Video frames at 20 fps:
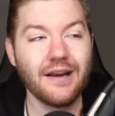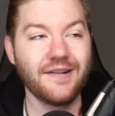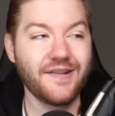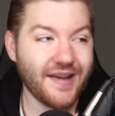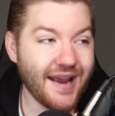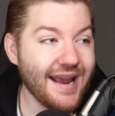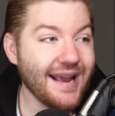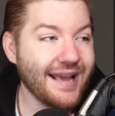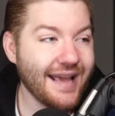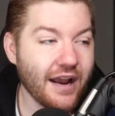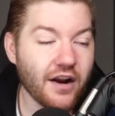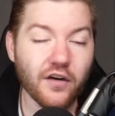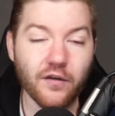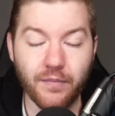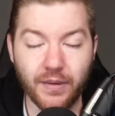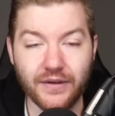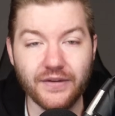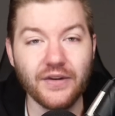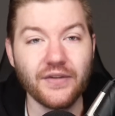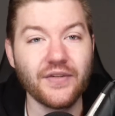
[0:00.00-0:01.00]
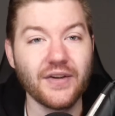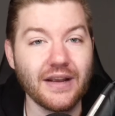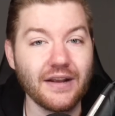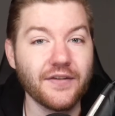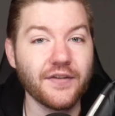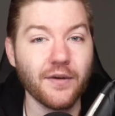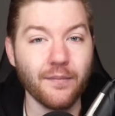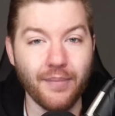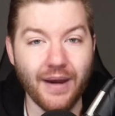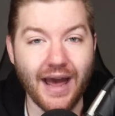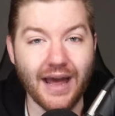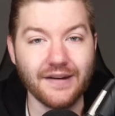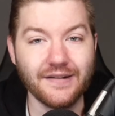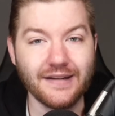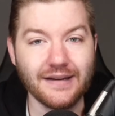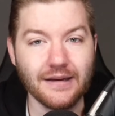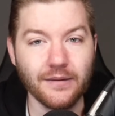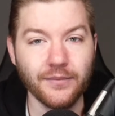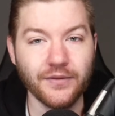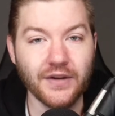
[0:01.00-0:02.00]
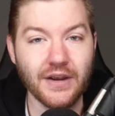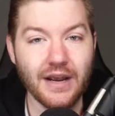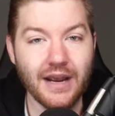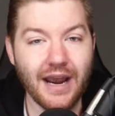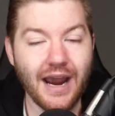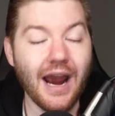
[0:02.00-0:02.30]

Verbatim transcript: take care of business against the bad teams.